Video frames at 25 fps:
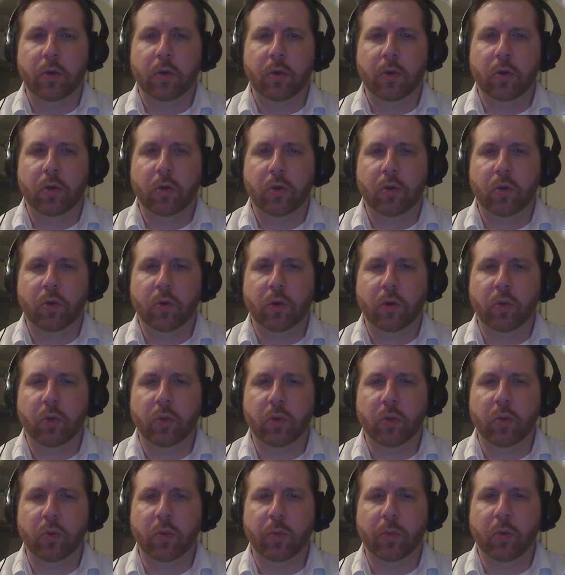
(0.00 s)
2, do I
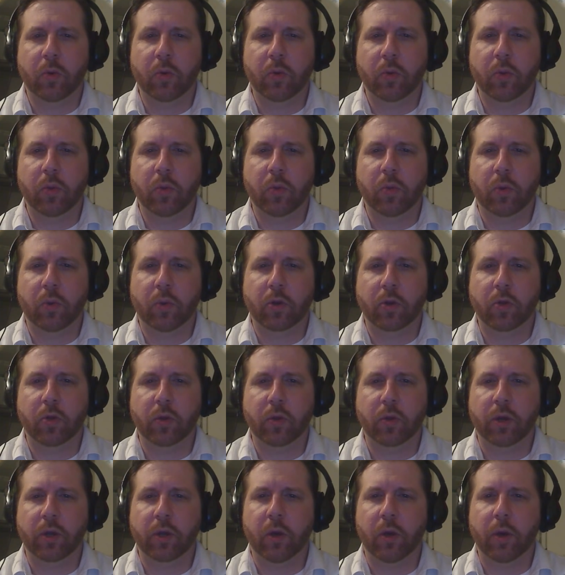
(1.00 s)
swing with both? 1, 2,
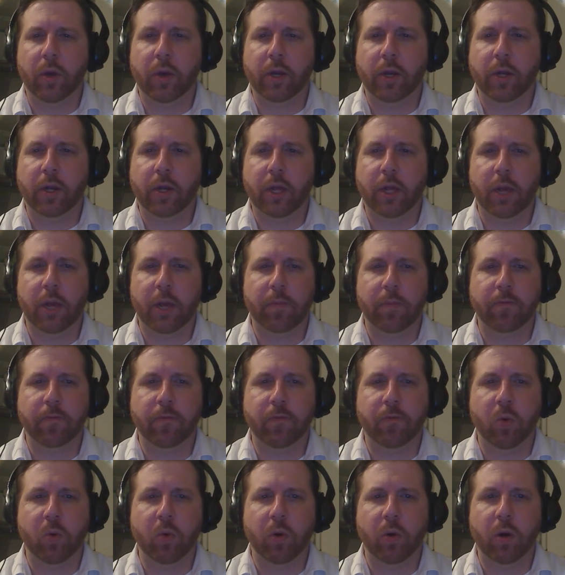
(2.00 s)
3. No, I need to keep
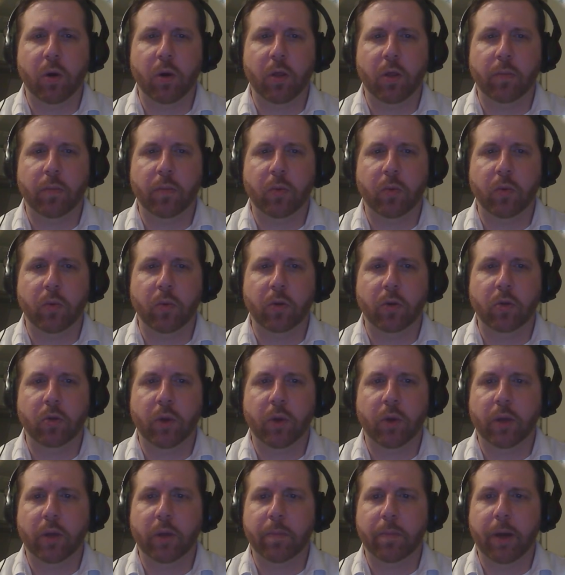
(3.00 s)
4 on the board
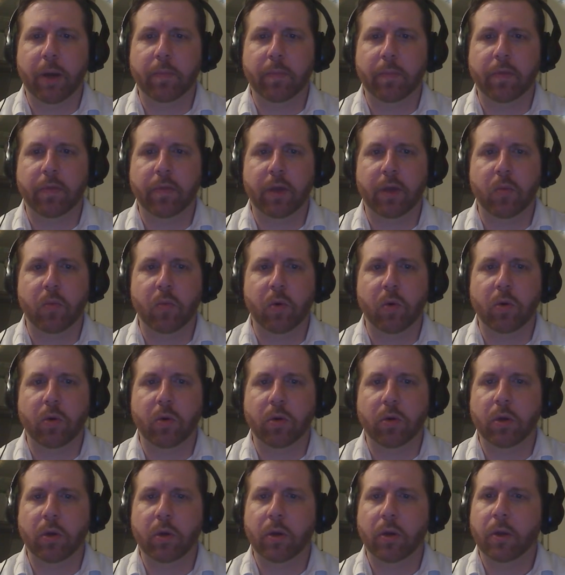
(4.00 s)
so I can pop the
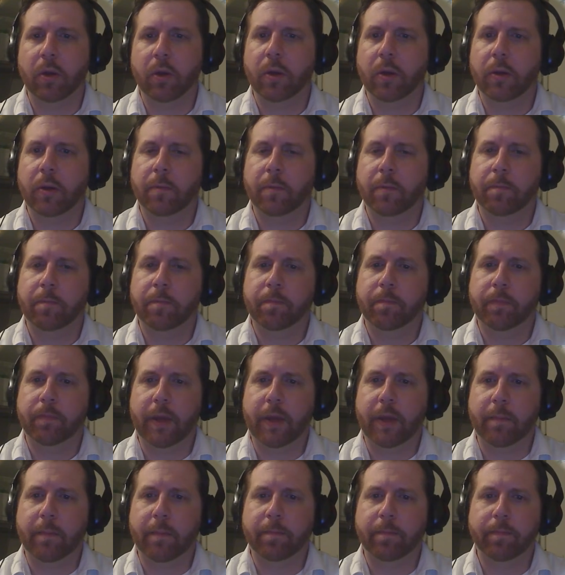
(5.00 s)
Warhulk.
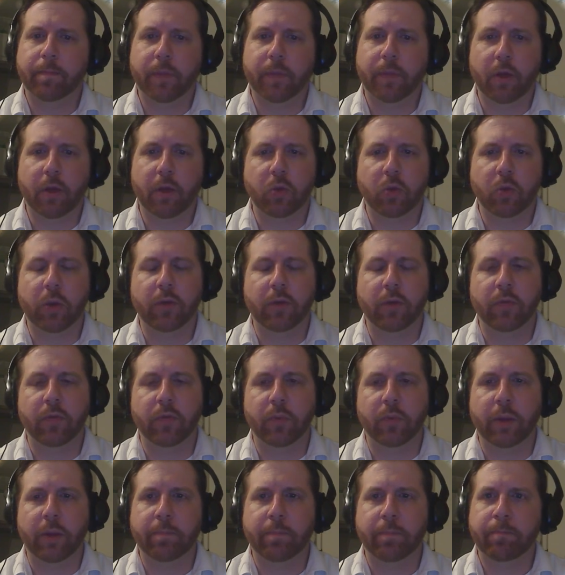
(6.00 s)
Yeah, I'll swing in for
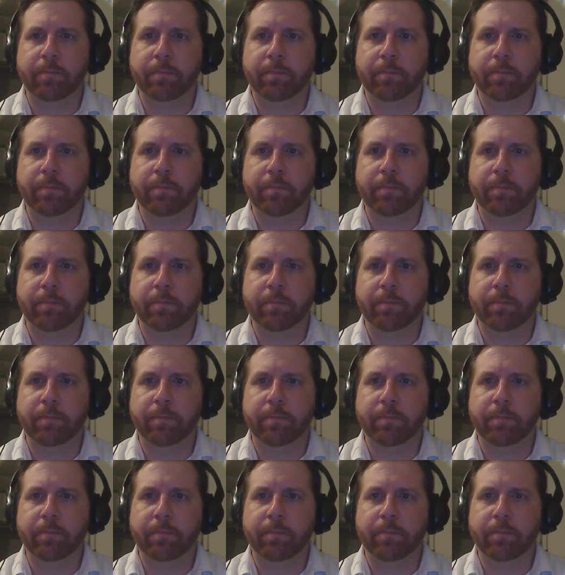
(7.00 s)
3.